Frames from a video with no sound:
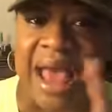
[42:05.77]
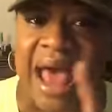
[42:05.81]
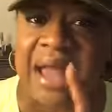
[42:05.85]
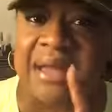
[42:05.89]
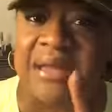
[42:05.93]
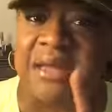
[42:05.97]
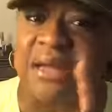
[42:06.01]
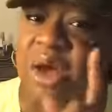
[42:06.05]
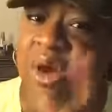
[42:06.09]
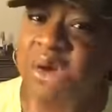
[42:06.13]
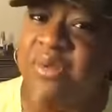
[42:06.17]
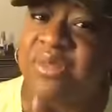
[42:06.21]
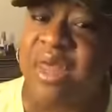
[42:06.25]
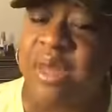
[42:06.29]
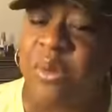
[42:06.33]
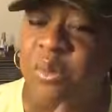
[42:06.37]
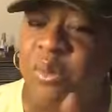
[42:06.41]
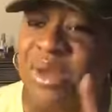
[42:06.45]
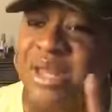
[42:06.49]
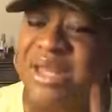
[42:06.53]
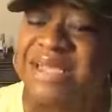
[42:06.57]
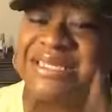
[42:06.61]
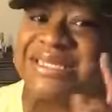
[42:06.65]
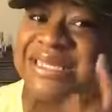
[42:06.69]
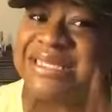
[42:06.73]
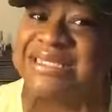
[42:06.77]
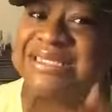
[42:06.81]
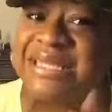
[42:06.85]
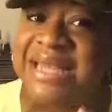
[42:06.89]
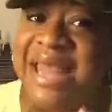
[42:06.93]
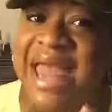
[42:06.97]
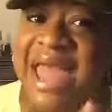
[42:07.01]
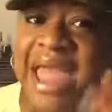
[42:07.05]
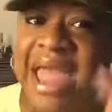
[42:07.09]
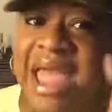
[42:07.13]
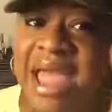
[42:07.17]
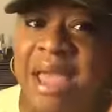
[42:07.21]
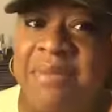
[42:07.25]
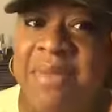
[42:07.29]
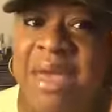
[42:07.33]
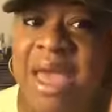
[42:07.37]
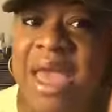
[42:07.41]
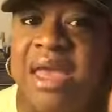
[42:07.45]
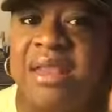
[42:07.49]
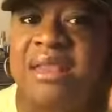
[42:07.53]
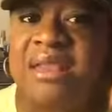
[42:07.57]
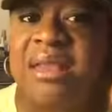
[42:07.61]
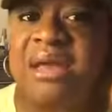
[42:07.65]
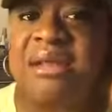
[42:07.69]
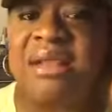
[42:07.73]
I know that. What is his name?
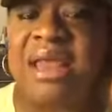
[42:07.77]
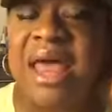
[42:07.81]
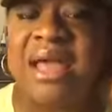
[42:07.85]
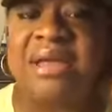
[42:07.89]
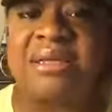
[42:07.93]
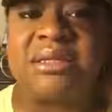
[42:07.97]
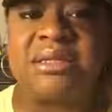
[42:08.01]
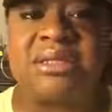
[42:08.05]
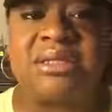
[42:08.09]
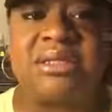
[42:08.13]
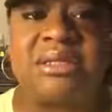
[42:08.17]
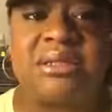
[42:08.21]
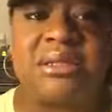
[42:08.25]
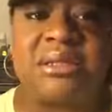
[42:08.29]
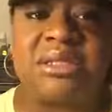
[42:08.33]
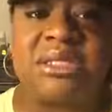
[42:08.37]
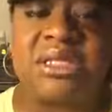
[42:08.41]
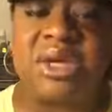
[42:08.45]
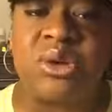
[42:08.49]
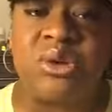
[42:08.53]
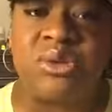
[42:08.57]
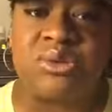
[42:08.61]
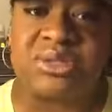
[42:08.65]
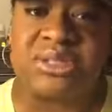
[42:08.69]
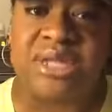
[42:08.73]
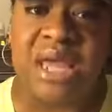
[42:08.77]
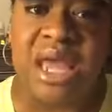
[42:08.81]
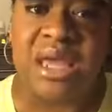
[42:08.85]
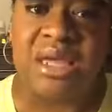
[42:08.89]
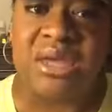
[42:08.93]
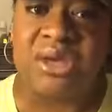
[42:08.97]
They're like, Tuesday.